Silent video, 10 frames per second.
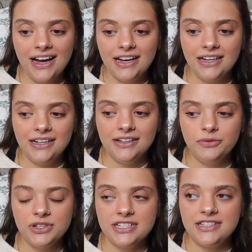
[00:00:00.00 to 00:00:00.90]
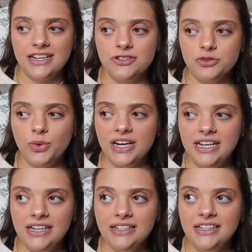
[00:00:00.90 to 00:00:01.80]
I was a size
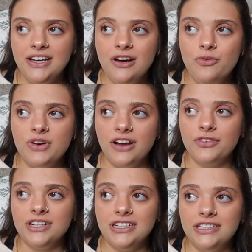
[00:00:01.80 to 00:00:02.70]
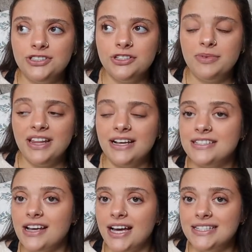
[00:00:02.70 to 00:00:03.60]
20 when I really should have been like a
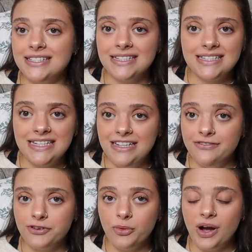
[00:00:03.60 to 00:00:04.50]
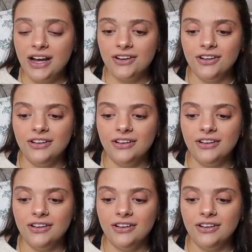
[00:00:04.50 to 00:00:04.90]
size 16 for a while.